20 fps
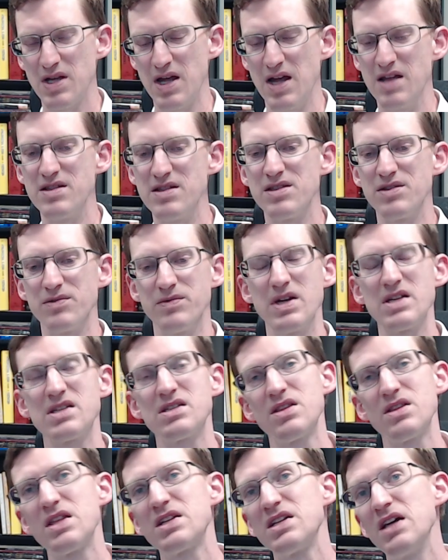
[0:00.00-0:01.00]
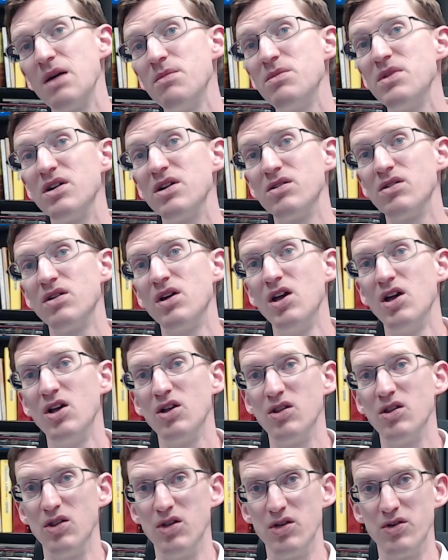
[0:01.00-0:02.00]
and then the rest of the time they're
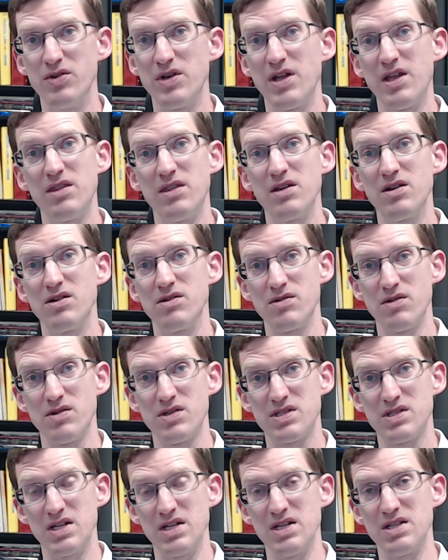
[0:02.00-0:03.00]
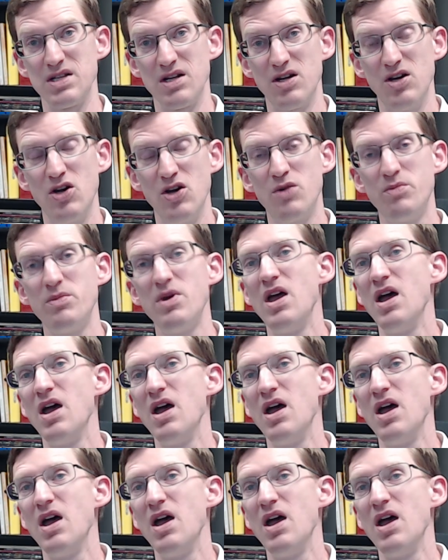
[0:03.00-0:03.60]
learning their studies at home.